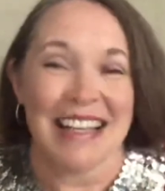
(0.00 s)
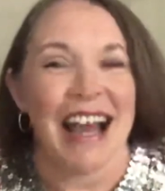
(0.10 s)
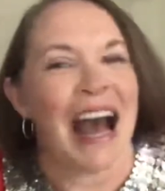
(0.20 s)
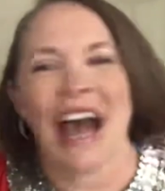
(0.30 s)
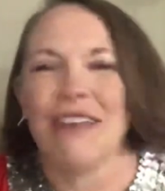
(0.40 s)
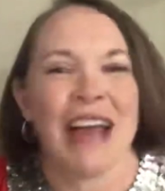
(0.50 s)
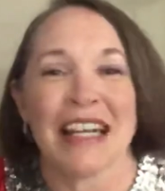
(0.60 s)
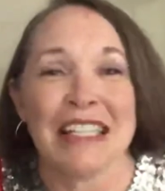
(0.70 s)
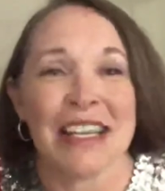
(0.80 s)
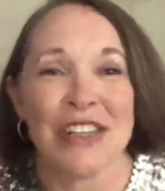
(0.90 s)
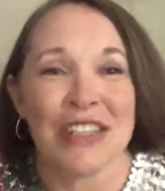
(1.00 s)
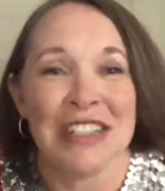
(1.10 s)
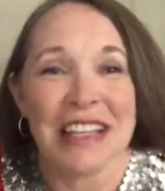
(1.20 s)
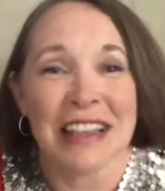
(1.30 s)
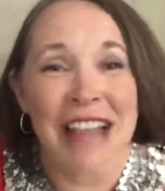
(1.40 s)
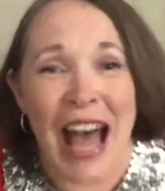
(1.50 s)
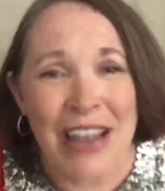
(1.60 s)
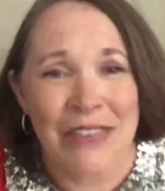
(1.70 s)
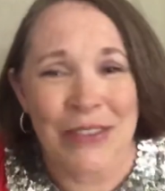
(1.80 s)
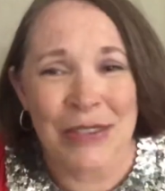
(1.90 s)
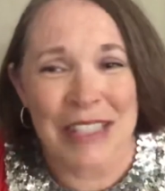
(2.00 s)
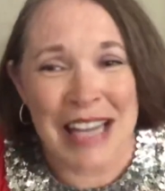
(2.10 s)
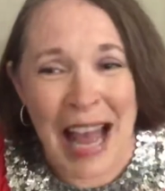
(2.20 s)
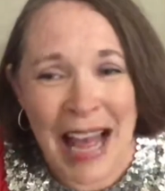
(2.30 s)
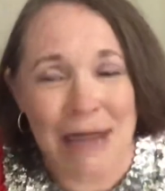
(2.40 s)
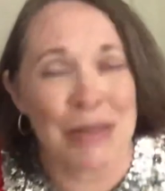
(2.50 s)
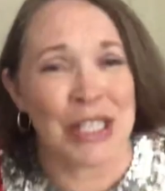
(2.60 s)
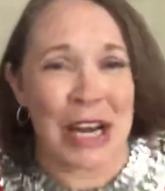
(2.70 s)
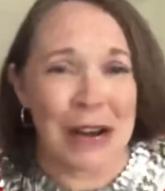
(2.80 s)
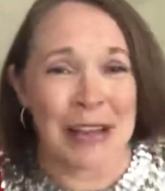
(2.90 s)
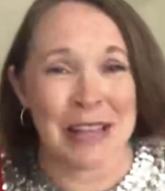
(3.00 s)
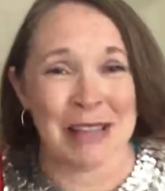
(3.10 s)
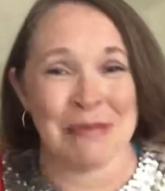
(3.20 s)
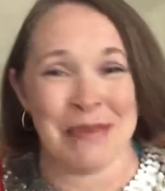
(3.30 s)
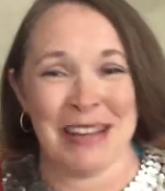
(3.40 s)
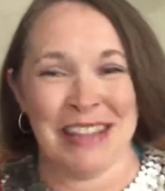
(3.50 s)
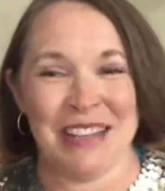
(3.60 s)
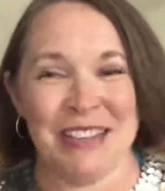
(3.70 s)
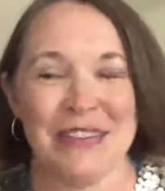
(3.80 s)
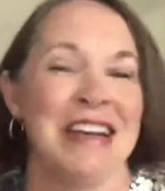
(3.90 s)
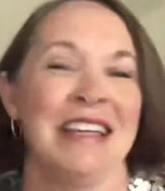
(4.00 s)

I've had such a delightful time sharing them with you.